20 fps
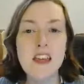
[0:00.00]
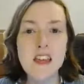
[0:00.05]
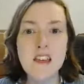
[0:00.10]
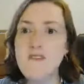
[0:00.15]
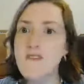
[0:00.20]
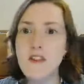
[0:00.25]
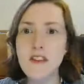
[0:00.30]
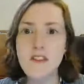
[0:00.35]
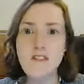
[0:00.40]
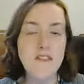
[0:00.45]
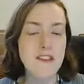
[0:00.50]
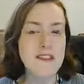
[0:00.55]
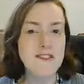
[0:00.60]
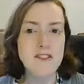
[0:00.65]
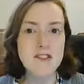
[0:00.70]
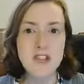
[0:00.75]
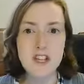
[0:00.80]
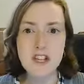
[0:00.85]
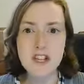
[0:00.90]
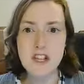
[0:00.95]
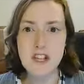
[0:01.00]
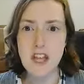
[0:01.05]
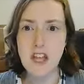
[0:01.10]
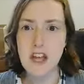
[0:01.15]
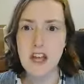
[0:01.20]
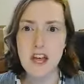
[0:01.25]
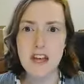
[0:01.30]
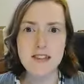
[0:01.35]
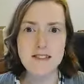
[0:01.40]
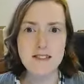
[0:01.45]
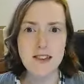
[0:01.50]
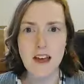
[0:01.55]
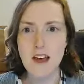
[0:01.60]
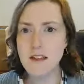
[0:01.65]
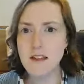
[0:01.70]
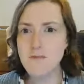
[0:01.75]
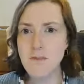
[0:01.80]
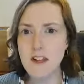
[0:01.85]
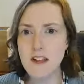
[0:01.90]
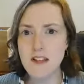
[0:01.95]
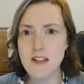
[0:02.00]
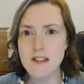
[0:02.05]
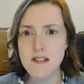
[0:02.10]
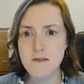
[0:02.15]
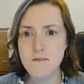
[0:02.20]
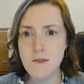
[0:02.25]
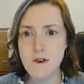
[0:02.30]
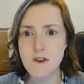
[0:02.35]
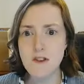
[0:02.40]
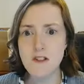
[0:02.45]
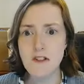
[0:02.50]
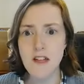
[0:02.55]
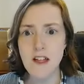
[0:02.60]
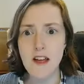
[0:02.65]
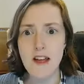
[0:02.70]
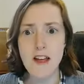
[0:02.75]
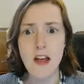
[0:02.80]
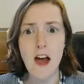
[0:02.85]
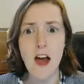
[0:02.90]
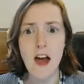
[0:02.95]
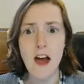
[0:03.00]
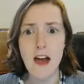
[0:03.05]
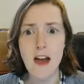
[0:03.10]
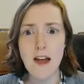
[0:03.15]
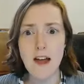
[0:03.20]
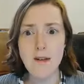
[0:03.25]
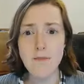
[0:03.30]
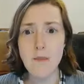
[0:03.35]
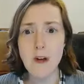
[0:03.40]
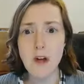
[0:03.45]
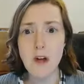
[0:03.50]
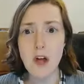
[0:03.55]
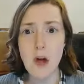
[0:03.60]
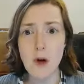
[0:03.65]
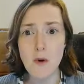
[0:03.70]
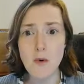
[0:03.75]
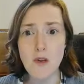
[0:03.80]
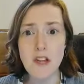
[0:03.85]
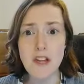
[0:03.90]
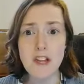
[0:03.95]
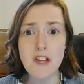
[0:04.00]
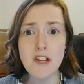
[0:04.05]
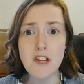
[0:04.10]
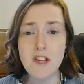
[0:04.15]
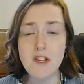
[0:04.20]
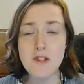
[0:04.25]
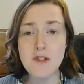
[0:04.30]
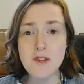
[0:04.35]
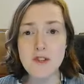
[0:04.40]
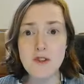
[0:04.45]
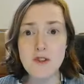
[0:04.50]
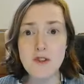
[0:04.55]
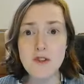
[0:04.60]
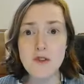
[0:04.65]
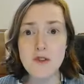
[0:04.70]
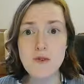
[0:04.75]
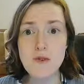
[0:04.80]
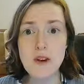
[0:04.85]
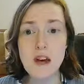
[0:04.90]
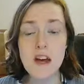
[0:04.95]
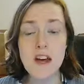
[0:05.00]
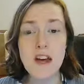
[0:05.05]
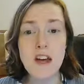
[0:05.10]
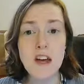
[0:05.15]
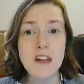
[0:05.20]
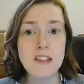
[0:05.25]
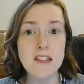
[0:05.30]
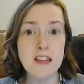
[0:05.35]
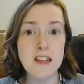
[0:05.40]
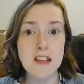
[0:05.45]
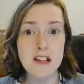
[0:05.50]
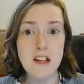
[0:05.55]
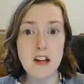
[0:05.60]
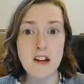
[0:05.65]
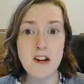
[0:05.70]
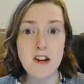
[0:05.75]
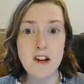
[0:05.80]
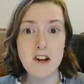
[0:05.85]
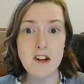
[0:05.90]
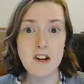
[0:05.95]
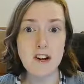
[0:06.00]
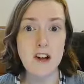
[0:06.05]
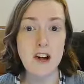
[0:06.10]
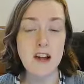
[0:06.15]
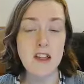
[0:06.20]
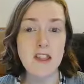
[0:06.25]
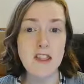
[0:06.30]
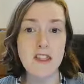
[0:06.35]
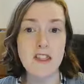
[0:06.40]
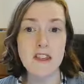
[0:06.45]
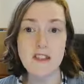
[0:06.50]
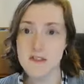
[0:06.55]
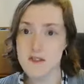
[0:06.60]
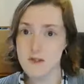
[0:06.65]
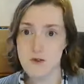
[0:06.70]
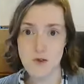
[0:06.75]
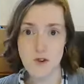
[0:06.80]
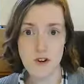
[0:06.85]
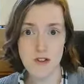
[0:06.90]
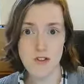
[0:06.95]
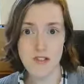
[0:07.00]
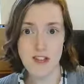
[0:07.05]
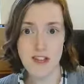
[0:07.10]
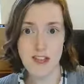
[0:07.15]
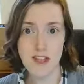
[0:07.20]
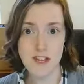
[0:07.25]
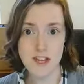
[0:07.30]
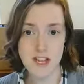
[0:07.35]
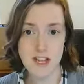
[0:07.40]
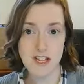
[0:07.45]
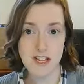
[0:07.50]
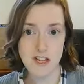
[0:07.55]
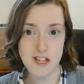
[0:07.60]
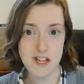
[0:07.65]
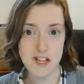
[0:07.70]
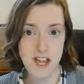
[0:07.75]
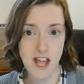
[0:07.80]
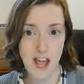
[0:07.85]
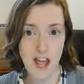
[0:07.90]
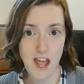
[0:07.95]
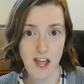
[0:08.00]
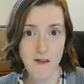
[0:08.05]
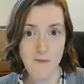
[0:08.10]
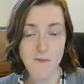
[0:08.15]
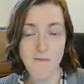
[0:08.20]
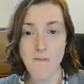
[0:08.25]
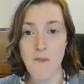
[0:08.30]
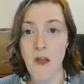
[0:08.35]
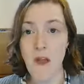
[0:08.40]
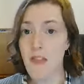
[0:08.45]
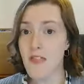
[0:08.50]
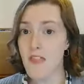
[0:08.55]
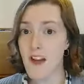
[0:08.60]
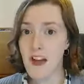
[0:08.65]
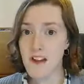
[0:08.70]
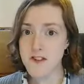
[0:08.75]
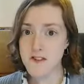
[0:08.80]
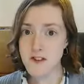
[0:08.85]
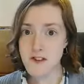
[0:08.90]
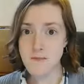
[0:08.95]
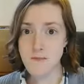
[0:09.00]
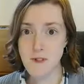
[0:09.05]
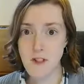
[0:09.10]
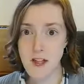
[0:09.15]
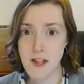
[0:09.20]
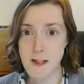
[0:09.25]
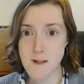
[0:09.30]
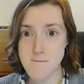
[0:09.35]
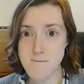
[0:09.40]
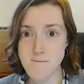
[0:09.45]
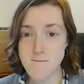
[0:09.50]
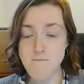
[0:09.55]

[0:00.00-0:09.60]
Even if it's just like a 10-minute spurt, like I'm going to declutter this drawer in the kitchen today. That's your plan.